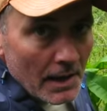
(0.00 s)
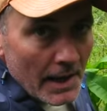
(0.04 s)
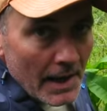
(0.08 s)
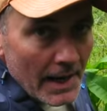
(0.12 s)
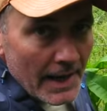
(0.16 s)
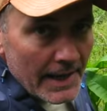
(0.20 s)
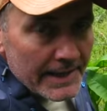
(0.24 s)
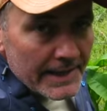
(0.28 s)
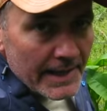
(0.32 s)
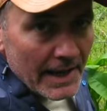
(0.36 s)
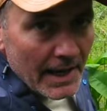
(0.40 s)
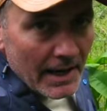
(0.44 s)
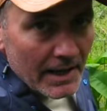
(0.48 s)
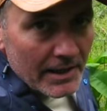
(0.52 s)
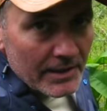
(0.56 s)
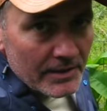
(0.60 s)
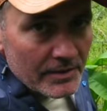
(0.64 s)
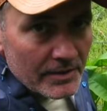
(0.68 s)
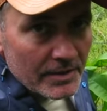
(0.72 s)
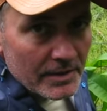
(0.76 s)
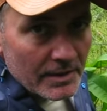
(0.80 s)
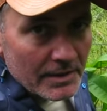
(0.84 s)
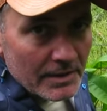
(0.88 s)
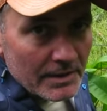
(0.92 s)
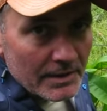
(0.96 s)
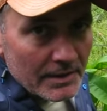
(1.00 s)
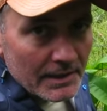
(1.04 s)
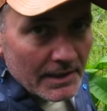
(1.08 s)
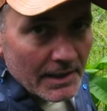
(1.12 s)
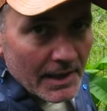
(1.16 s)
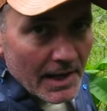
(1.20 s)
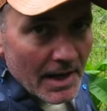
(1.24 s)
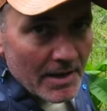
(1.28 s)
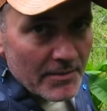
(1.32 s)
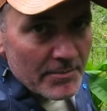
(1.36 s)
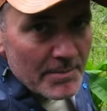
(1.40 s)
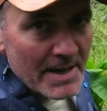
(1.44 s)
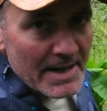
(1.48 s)
Hey guys,
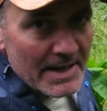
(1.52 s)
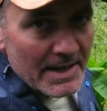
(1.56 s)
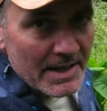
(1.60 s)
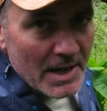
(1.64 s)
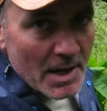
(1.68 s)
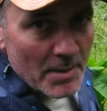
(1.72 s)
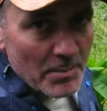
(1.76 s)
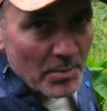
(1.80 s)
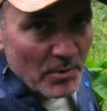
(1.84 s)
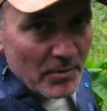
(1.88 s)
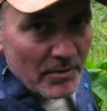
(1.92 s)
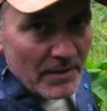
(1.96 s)
I've made a couple